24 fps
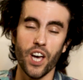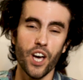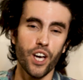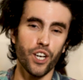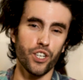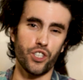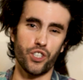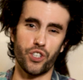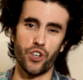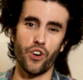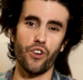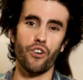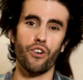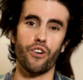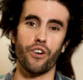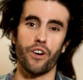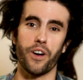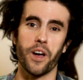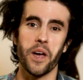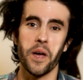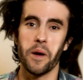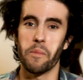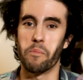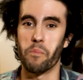Sure,
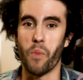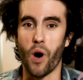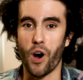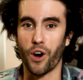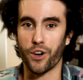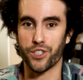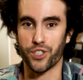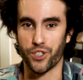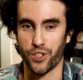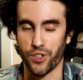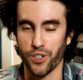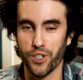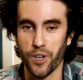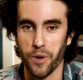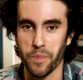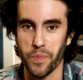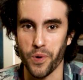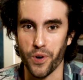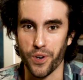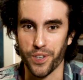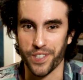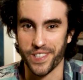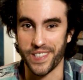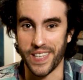Mark
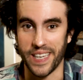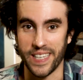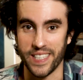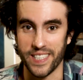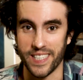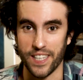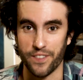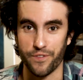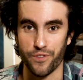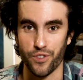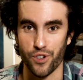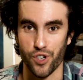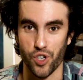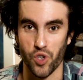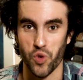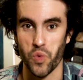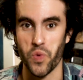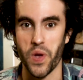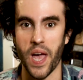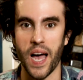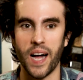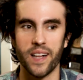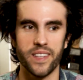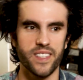Zuckerberg thinks that virtual
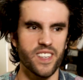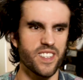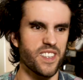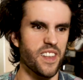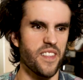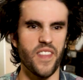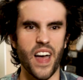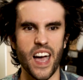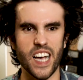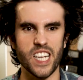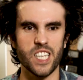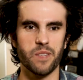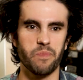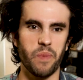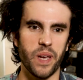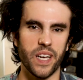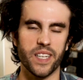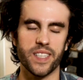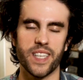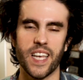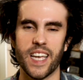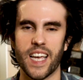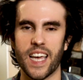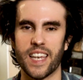reality is the next
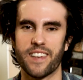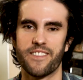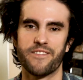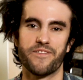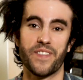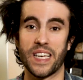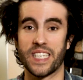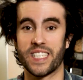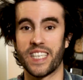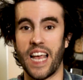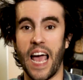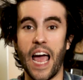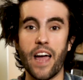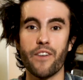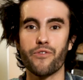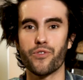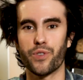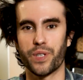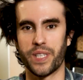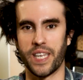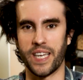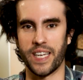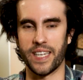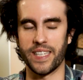big thing and invests
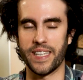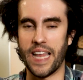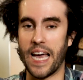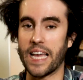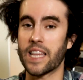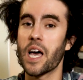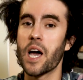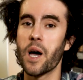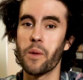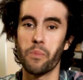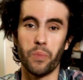everything in that,